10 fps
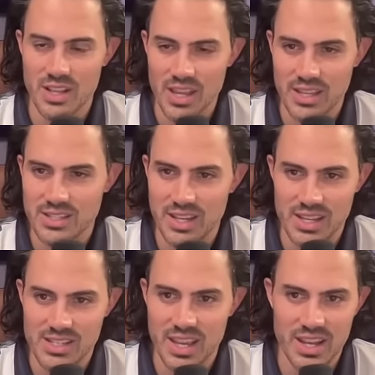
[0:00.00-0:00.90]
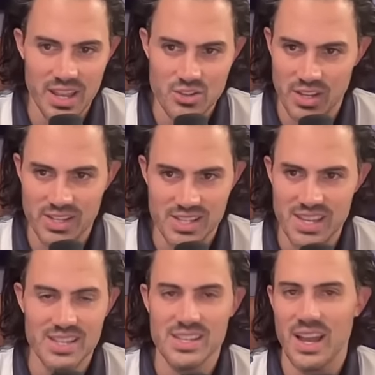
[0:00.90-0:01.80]
like in today's day and age, like
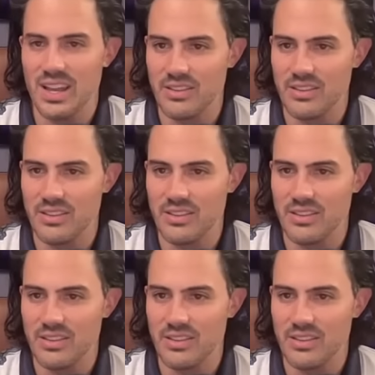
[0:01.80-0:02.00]
CSI.